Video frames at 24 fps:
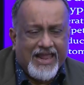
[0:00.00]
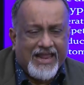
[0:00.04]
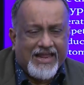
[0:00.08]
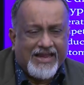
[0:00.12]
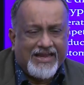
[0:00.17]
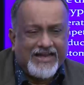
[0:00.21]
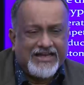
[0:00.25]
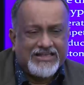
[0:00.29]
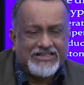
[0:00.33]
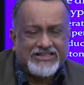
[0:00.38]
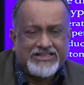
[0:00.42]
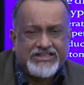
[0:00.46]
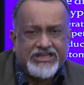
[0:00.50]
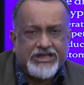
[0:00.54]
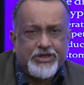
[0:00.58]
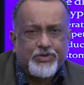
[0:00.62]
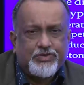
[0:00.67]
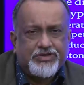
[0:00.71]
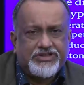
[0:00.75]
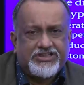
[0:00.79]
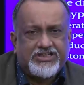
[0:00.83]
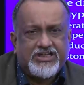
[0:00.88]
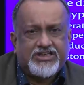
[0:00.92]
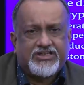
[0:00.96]
is
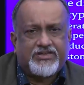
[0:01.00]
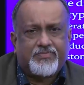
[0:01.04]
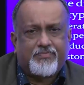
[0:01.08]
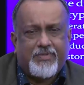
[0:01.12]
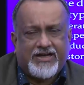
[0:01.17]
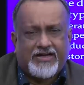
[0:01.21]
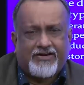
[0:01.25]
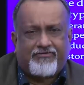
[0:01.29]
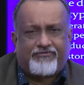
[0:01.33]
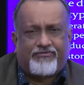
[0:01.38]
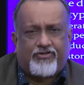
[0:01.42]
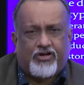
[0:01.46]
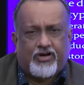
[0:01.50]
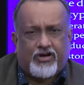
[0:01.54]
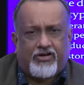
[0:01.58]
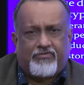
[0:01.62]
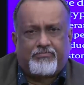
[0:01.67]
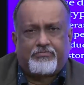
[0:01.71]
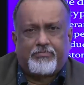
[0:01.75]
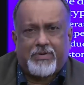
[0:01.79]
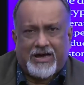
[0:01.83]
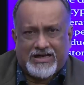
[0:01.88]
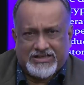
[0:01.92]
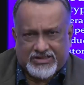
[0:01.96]
use this metaphor
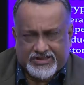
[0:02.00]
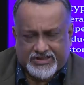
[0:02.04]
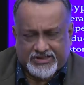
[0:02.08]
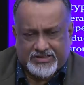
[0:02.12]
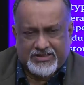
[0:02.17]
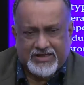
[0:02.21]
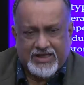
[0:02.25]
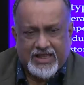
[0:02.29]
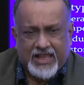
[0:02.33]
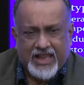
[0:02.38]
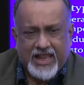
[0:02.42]
of bus.